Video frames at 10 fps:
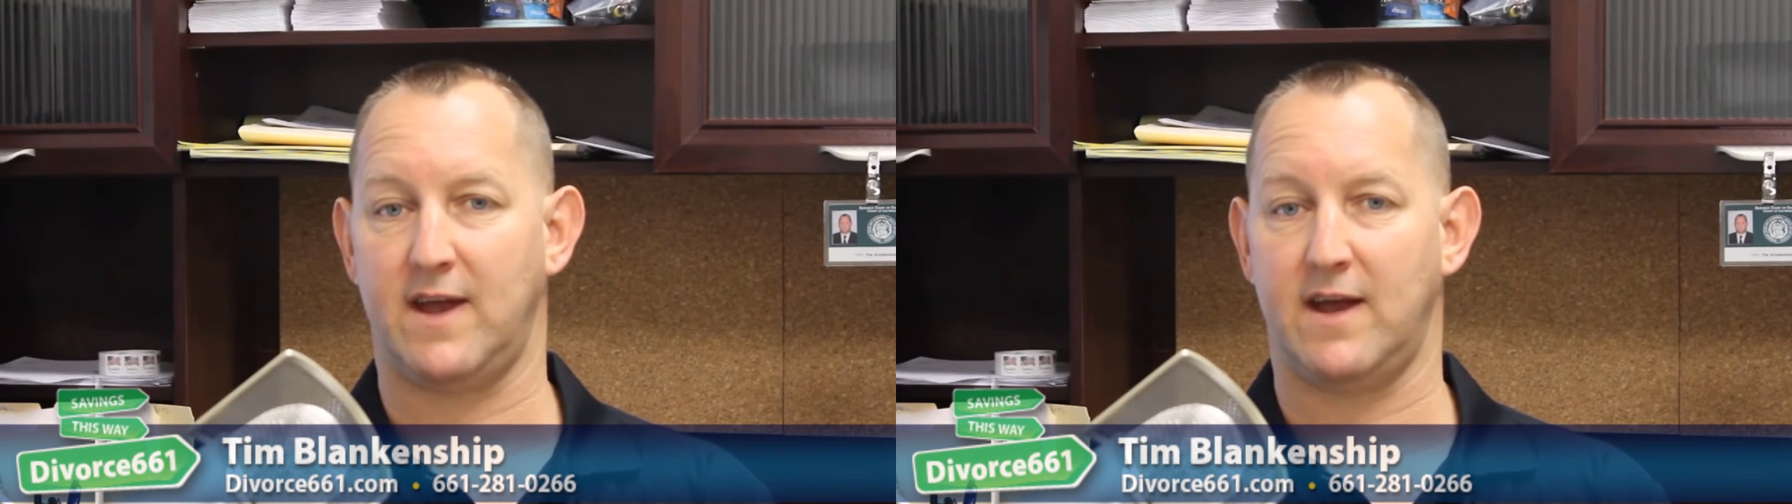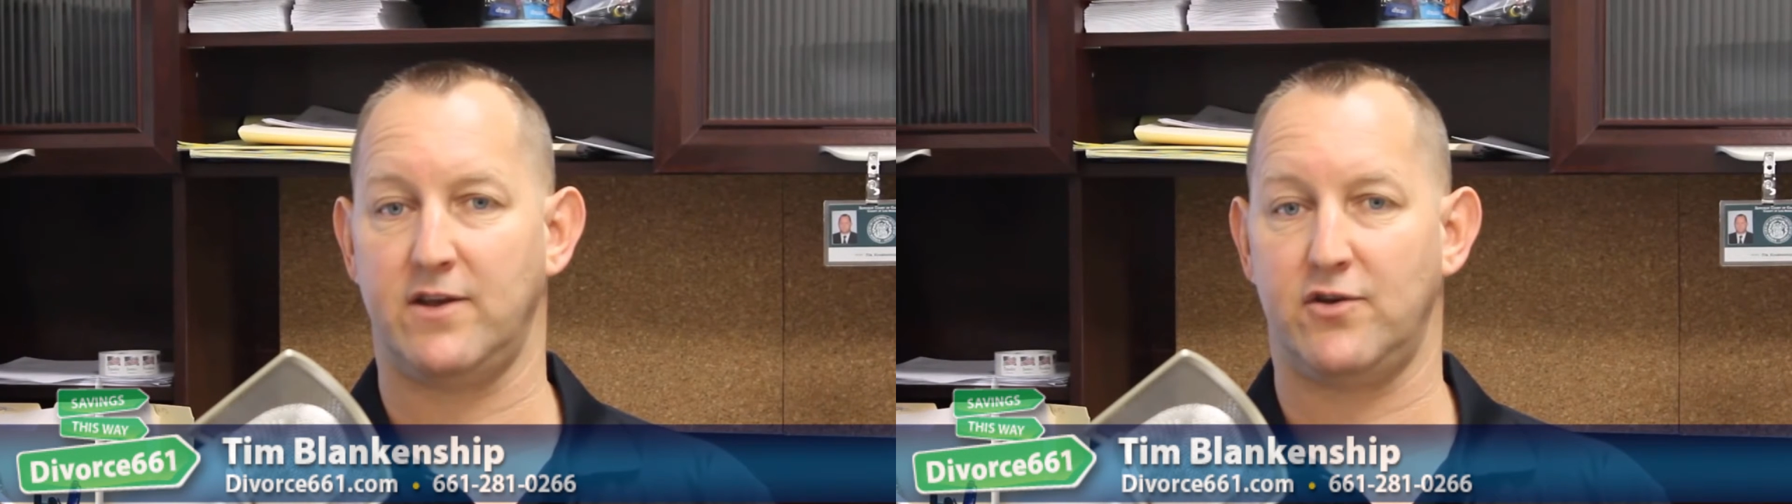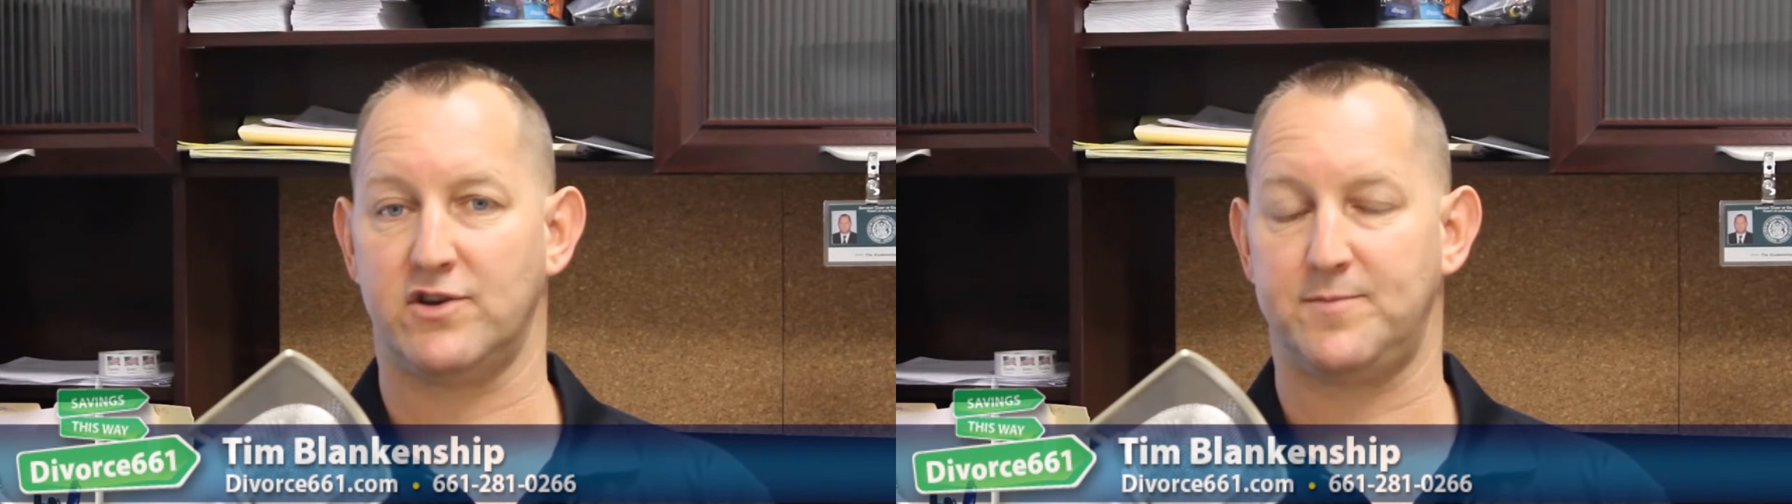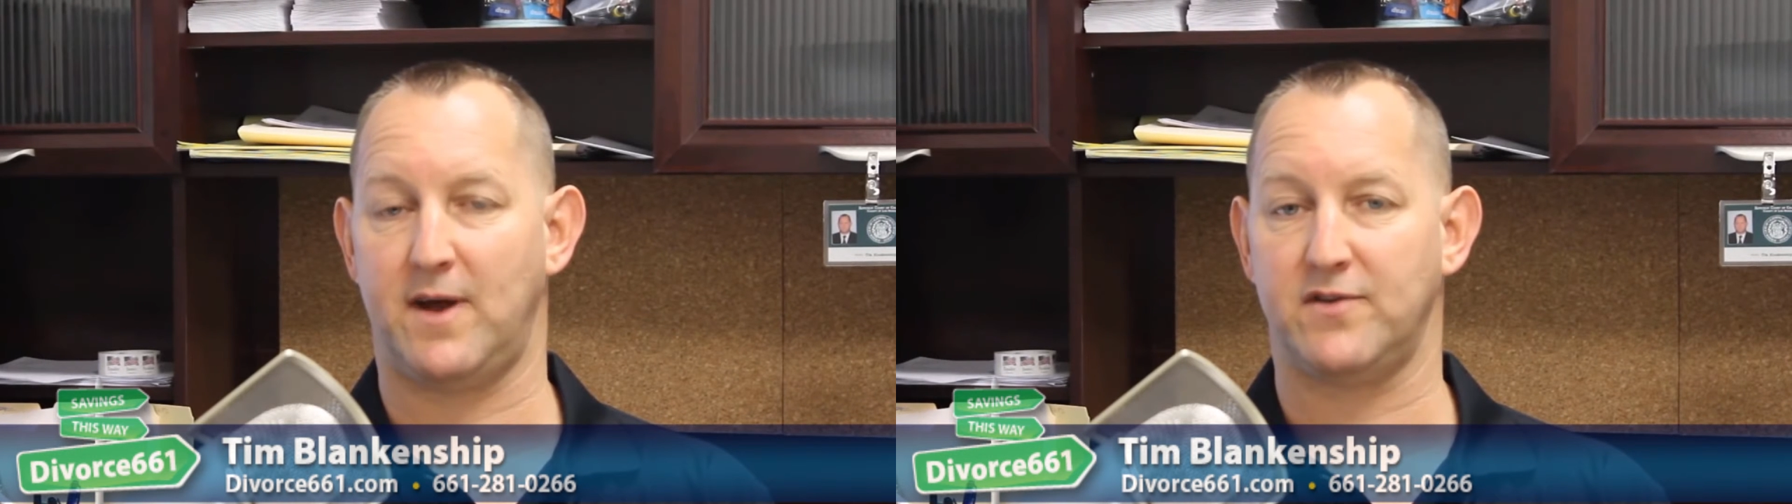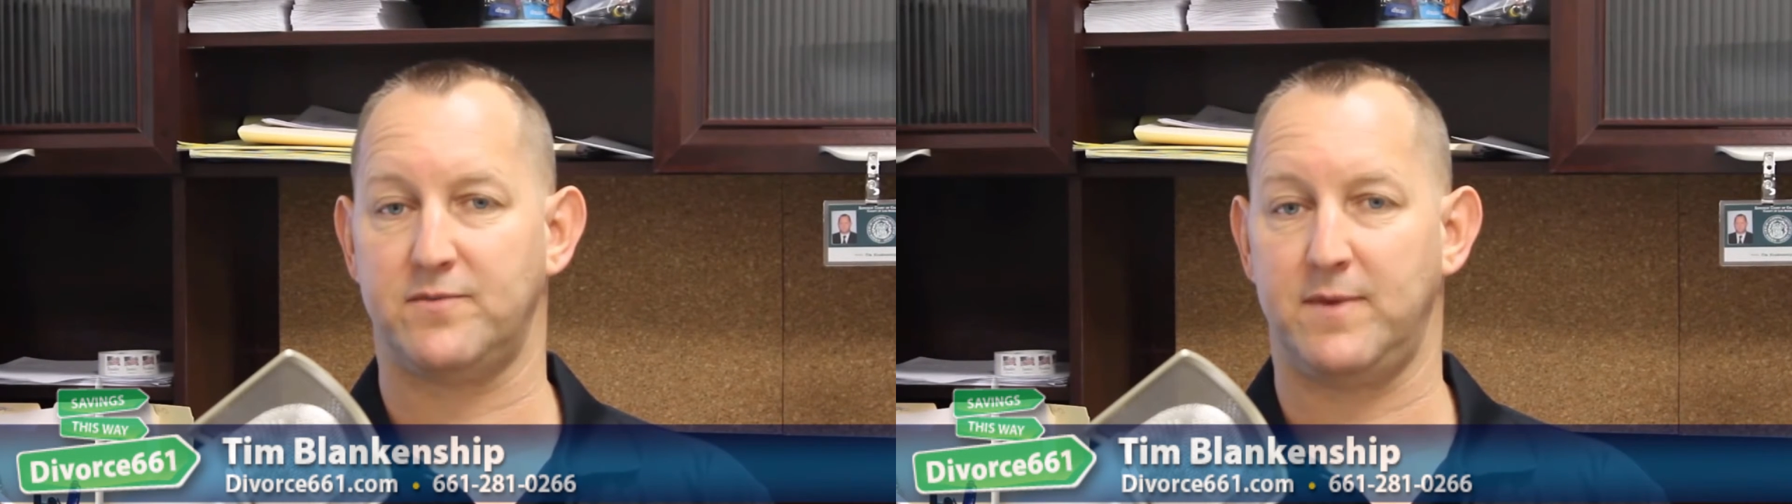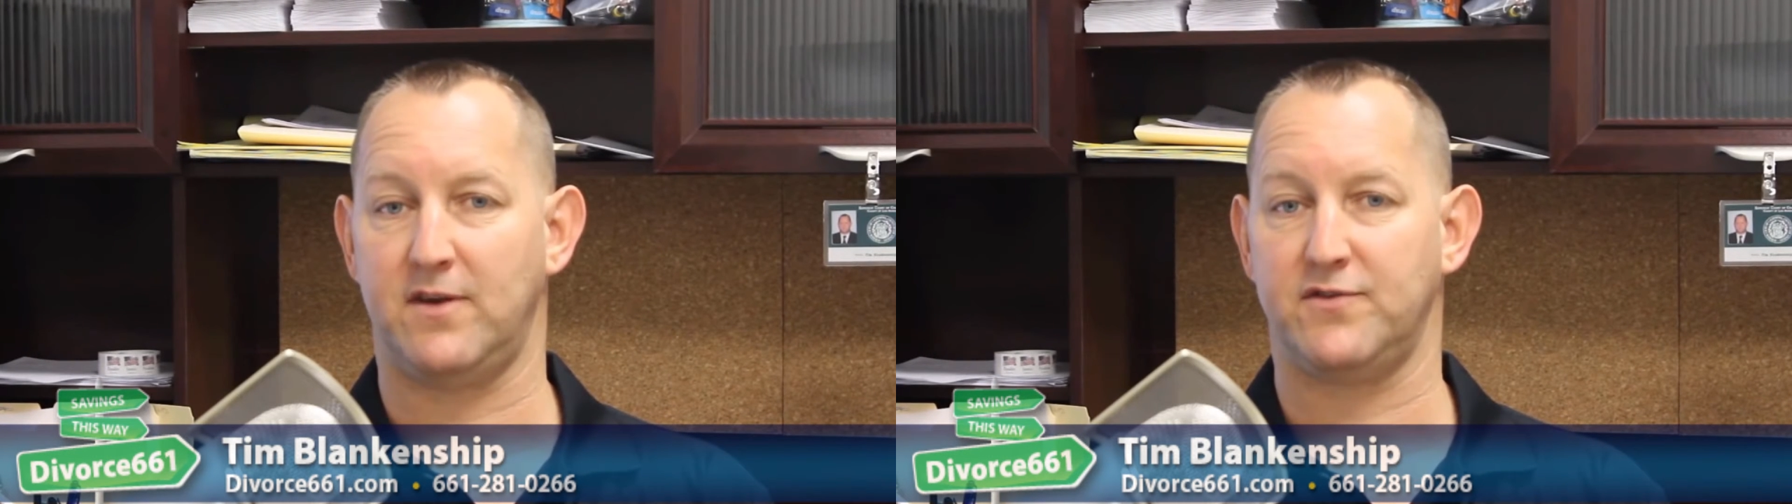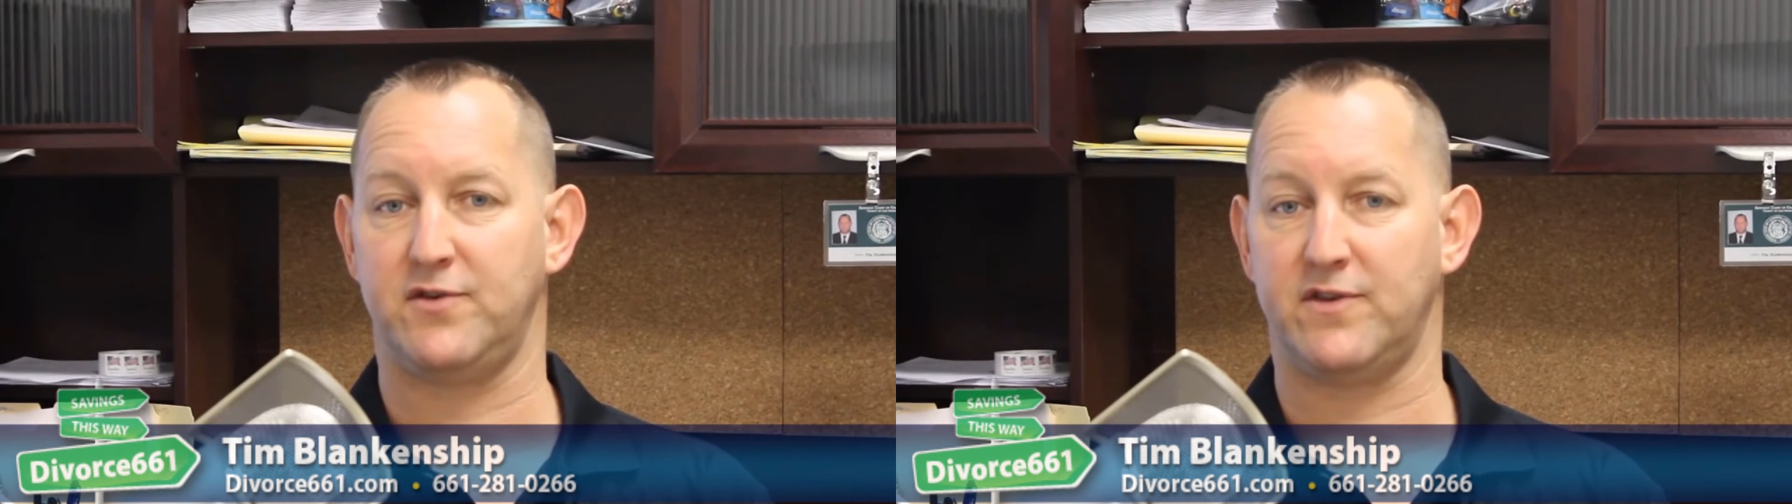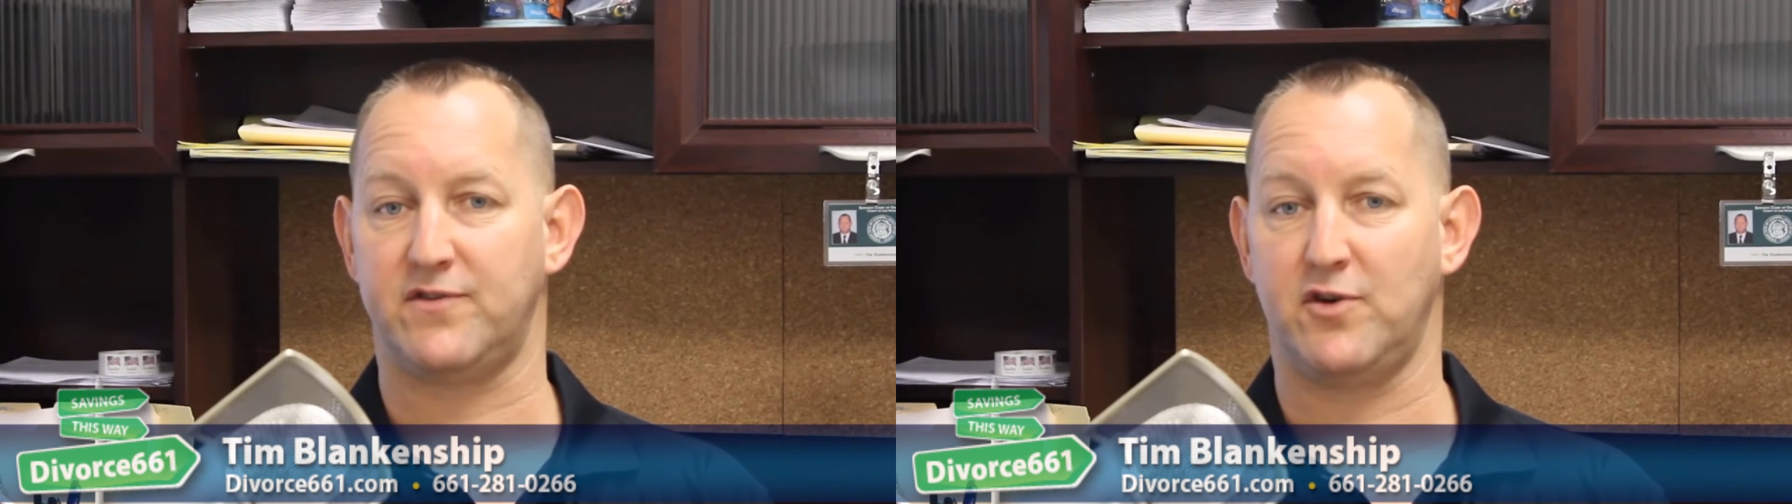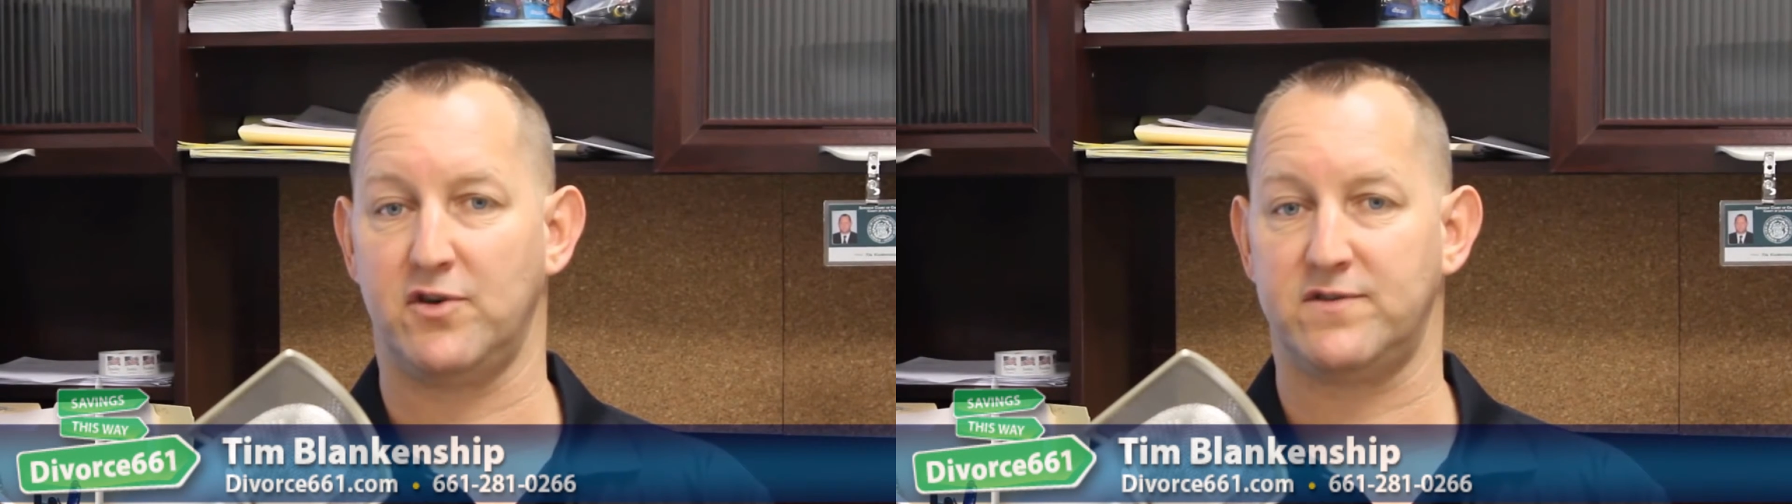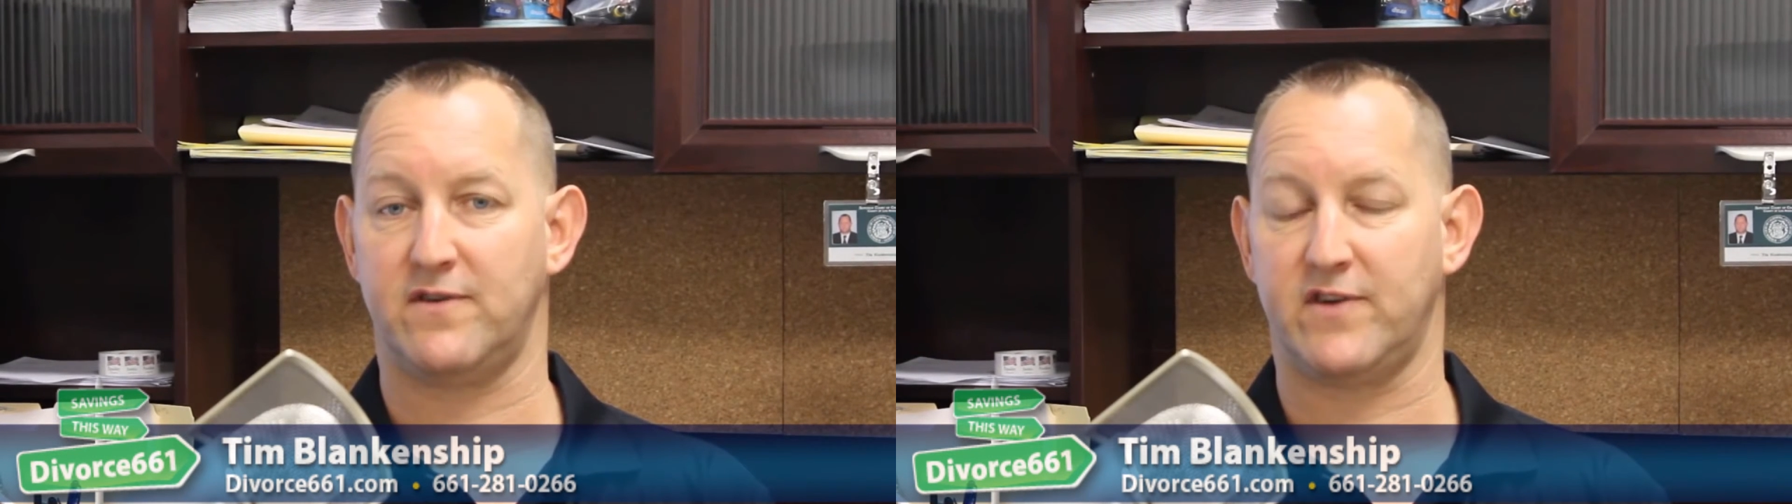and your spouse mails you this
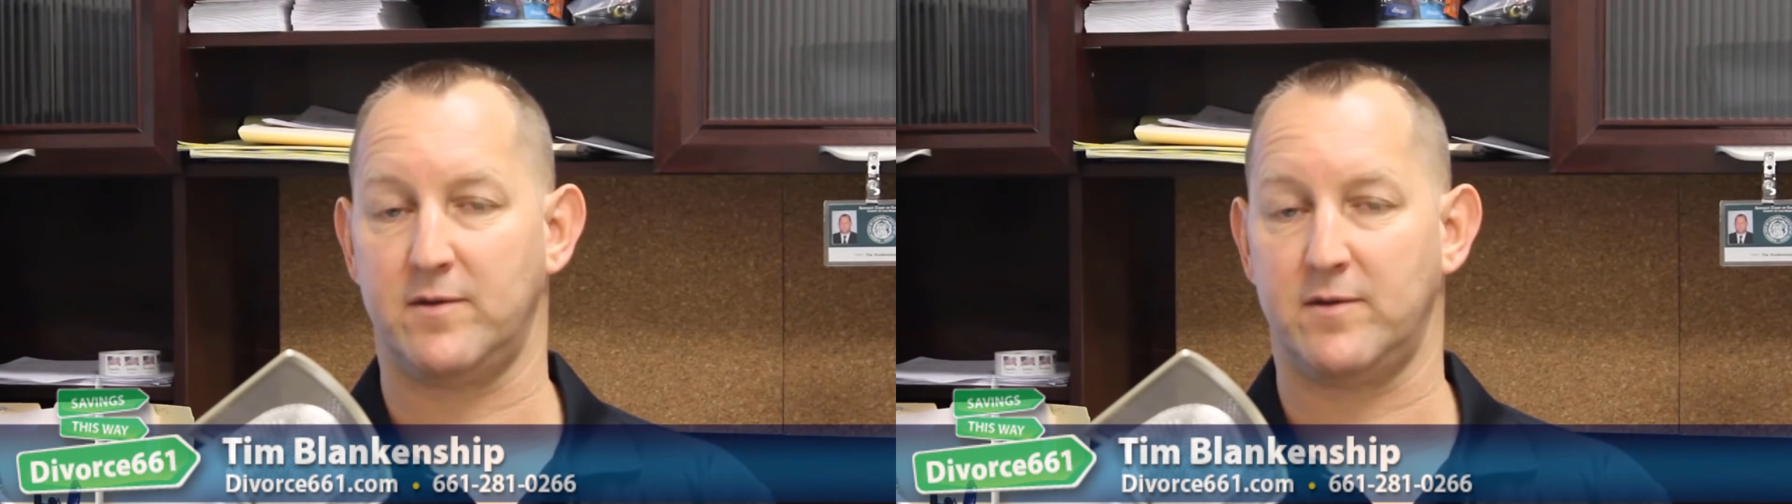notice of